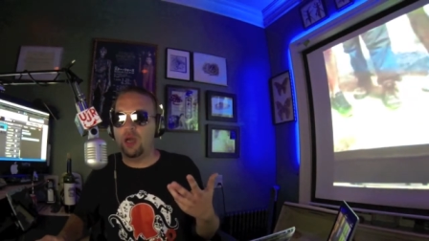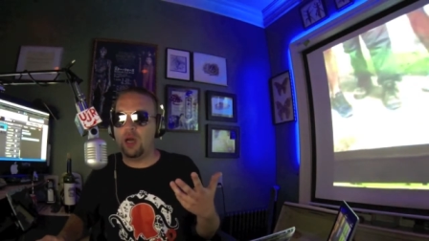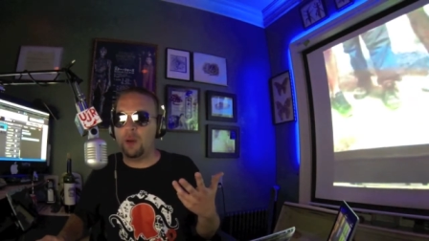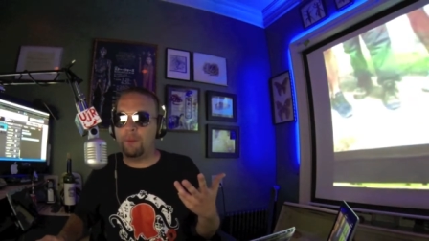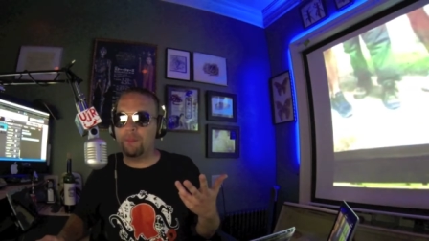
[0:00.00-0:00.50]

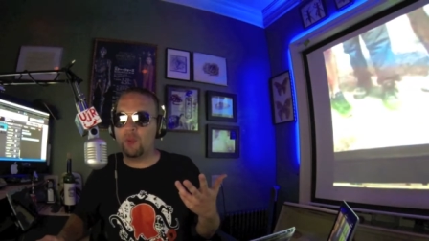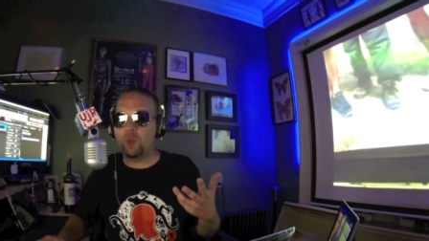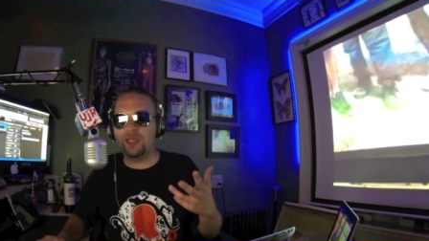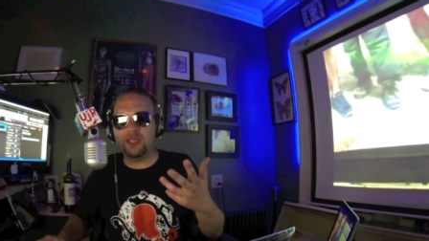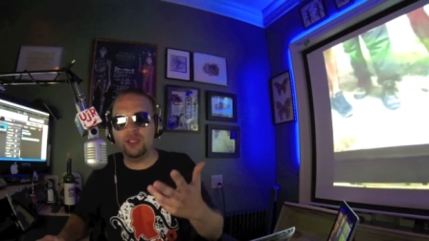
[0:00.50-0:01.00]

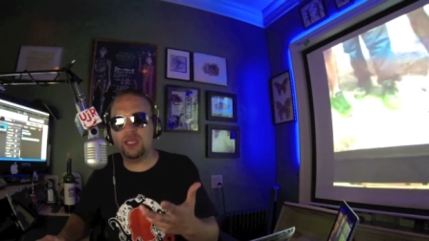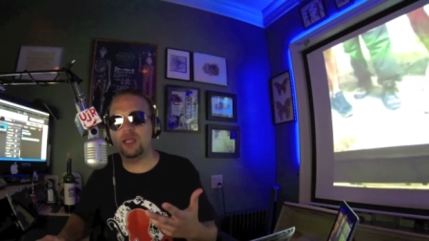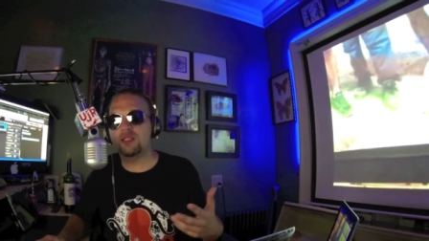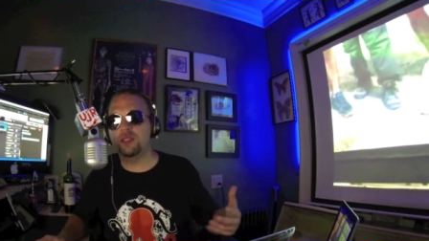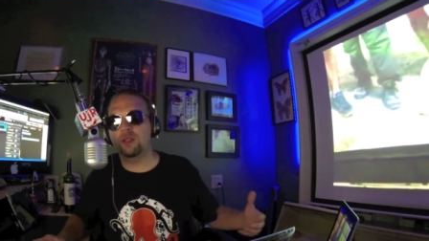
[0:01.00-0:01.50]
What can you
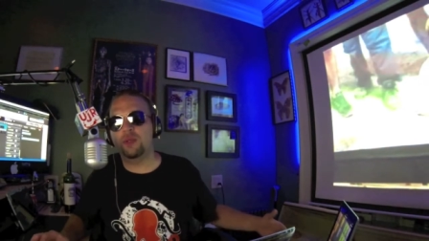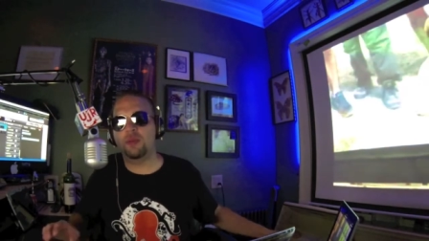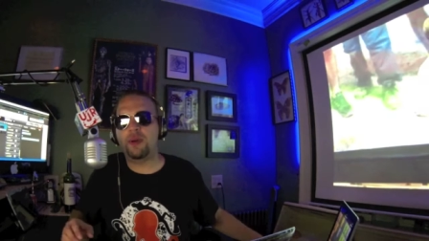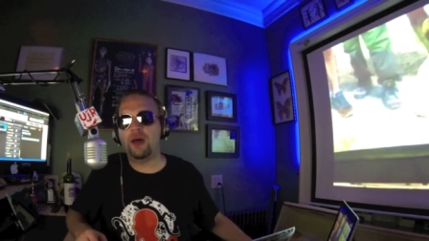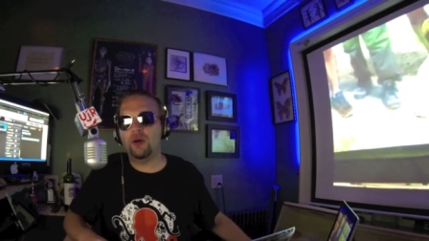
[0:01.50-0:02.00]
tell us a little
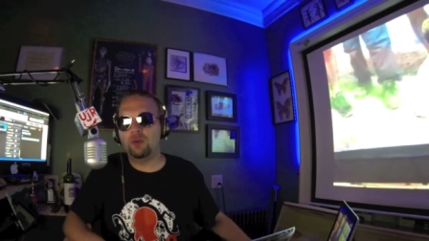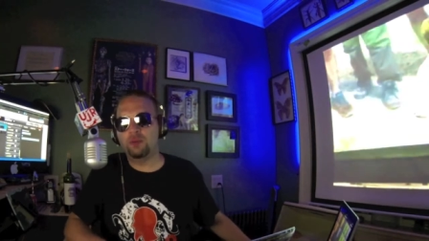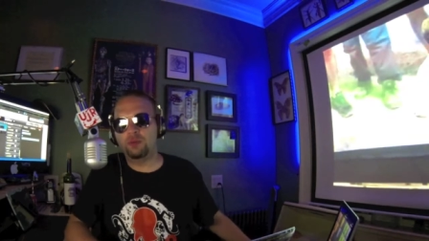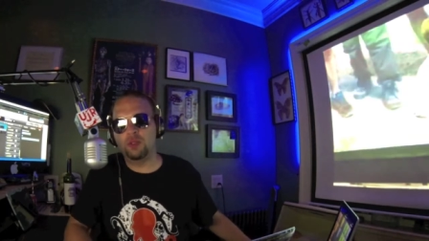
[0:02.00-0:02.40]
bit about,